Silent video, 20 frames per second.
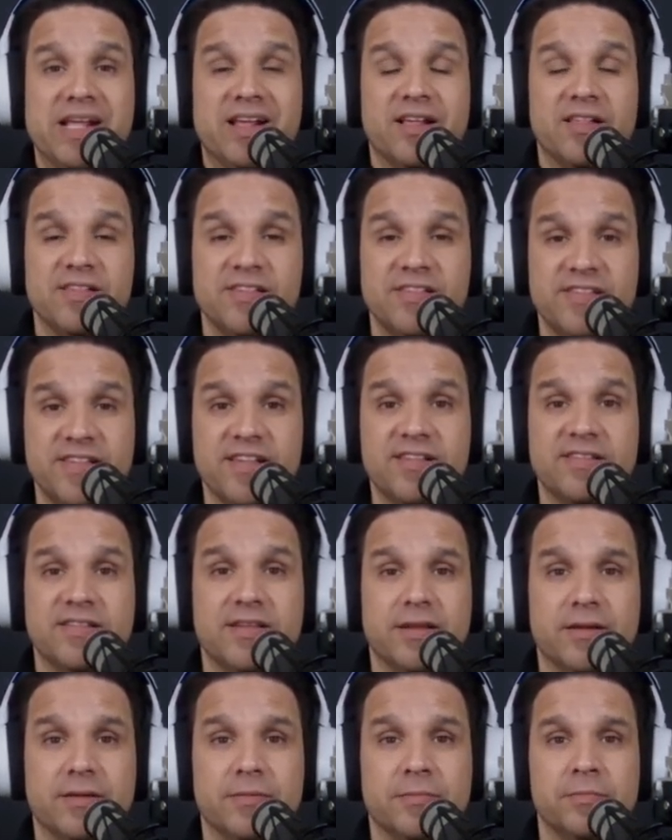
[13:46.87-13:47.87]

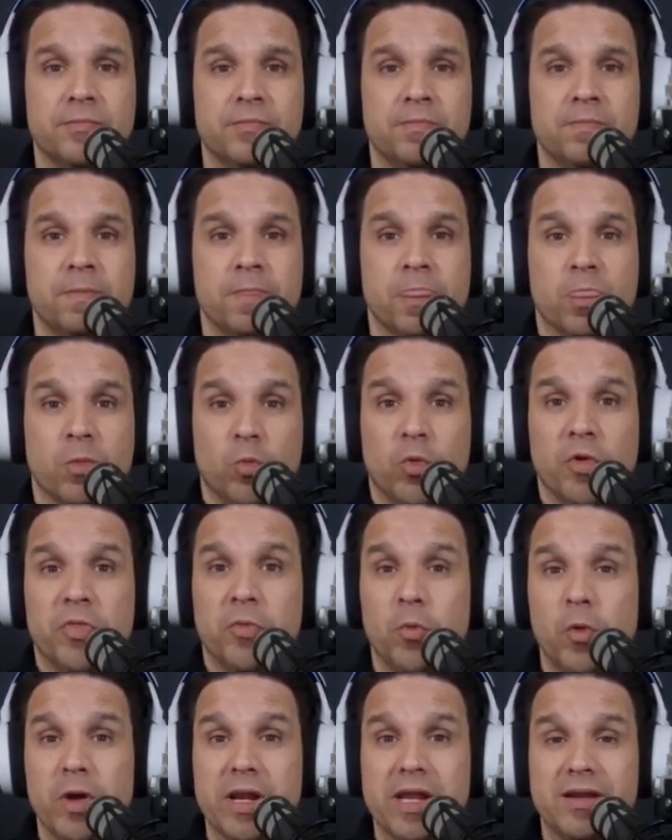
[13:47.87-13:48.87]
consistent
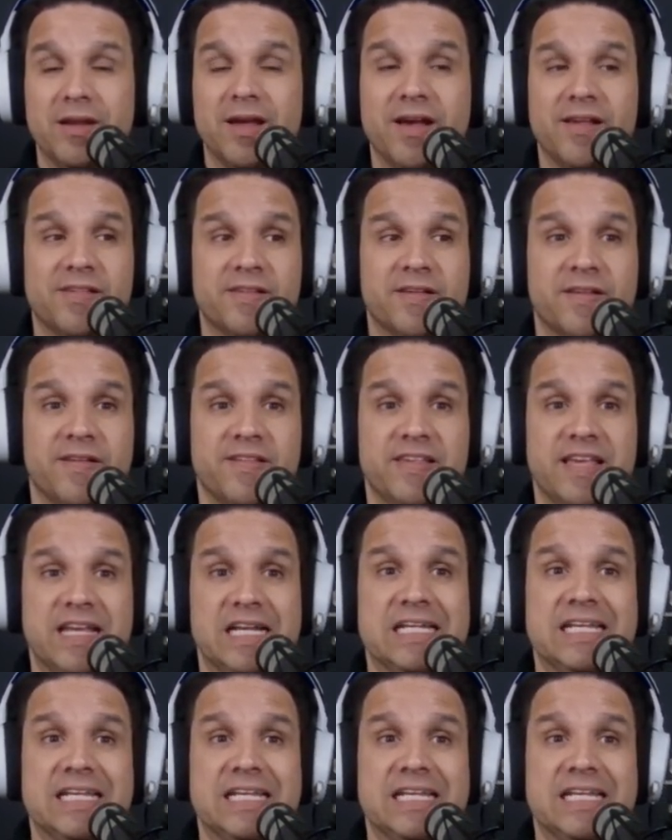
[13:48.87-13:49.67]
with what he does because he